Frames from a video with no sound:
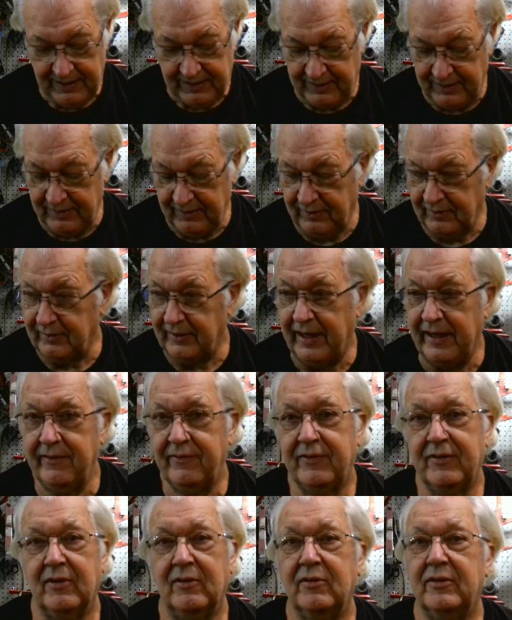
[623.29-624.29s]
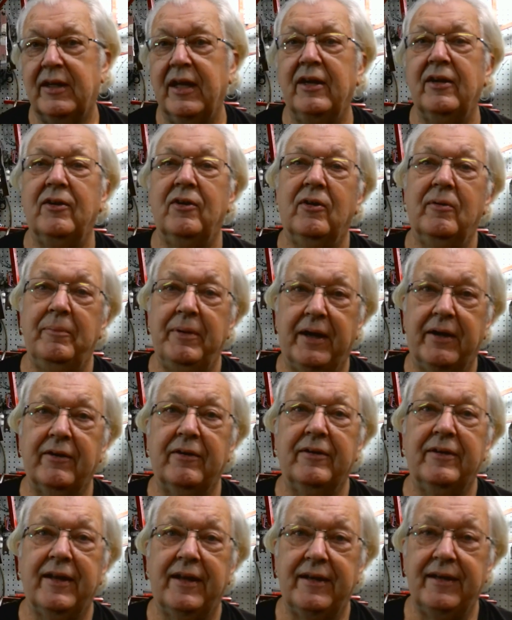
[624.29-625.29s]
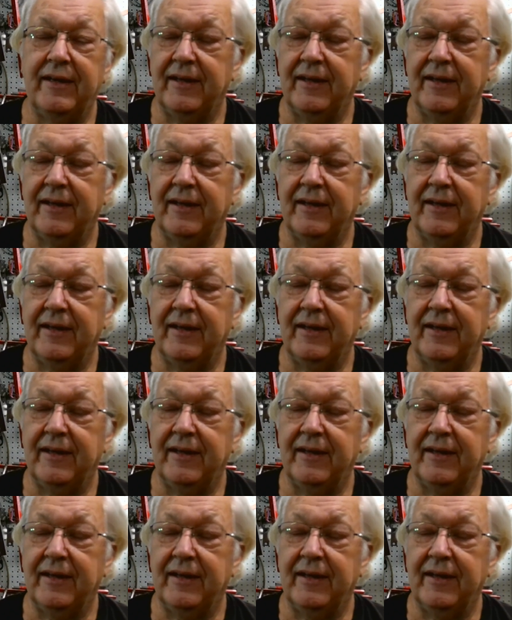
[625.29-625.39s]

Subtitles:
You know, life don't get no better than